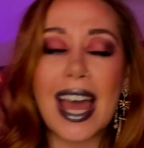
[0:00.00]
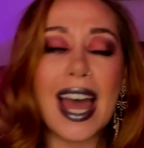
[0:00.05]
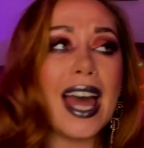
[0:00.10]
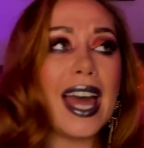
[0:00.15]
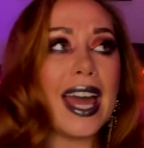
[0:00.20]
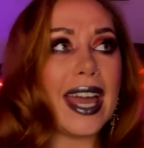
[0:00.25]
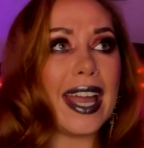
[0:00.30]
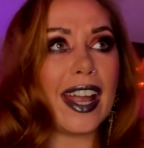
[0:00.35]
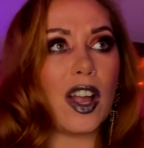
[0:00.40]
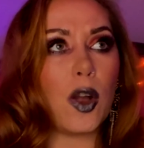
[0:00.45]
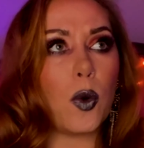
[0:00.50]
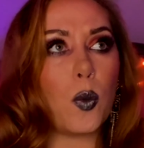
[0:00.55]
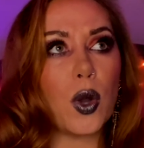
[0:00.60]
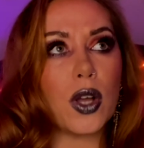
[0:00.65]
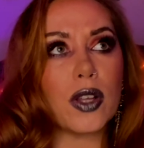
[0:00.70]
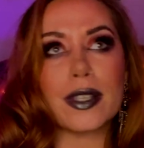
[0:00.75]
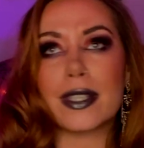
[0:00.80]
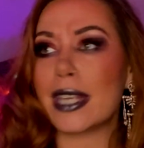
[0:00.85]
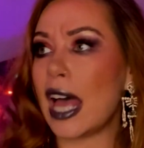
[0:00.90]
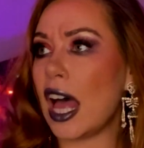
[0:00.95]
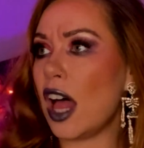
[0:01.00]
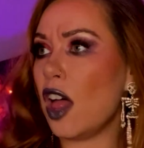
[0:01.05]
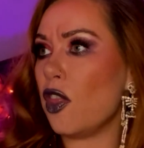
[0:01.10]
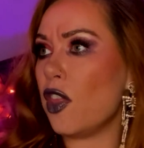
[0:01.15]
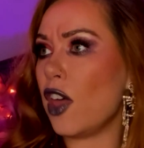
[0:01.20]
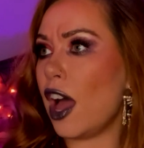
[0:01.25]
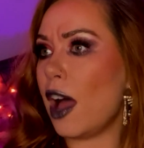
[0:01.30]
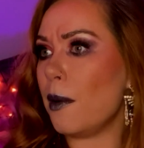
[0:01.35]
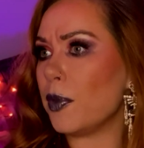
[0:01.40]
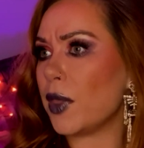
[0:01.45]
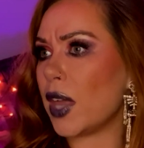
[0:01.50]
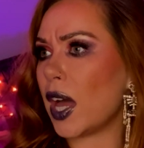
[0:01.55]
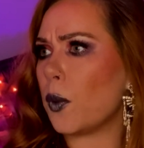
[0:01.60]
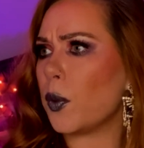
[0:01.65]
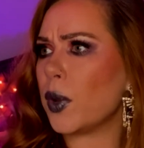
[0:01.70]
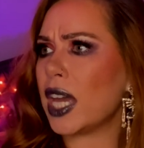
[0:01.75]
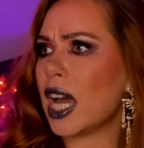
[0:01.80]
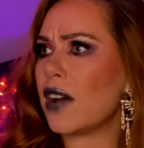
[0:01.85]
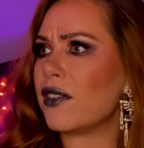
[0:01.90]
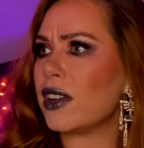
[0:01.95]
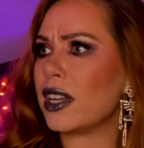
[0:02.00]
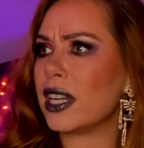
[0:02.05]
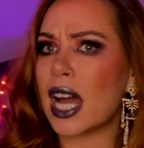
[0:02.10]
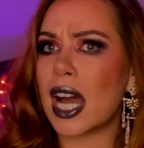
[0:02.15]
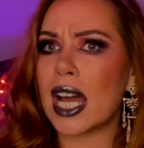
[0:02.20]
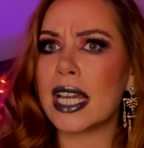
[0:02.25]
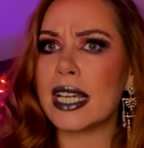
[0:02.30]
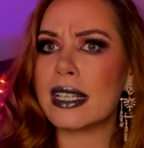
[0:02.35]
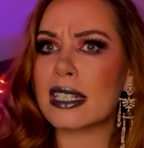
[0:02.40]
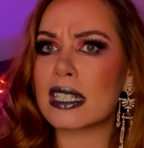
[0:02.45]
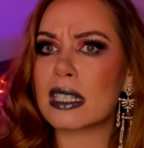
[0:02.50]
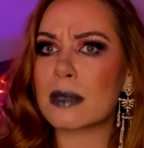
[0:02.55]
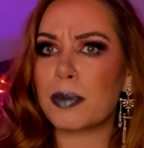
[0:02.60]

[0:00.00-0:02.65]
and we'll tell them that we have a nice